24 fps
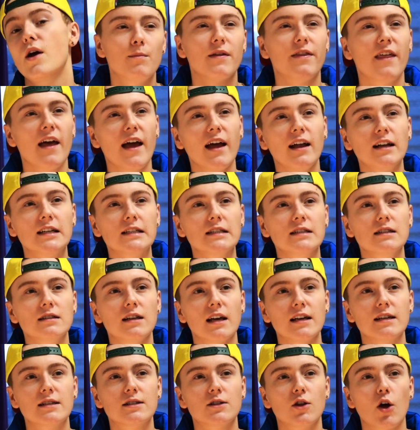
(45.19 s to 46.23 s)
But then
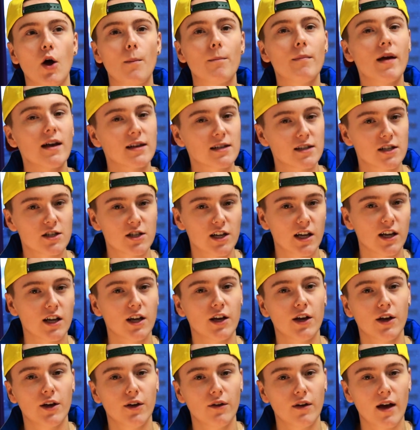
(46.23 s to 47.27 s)
they stop messaging
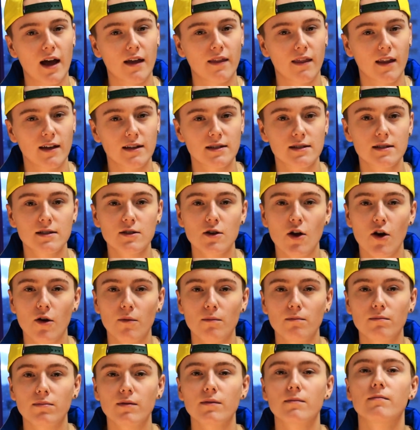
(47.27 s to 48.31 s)
you and they
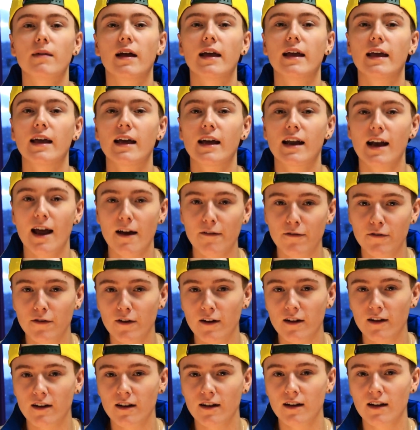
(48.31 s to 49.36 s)
stop making an
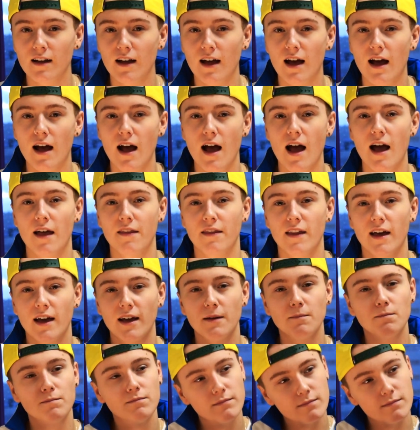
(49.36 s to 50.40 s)
effort and they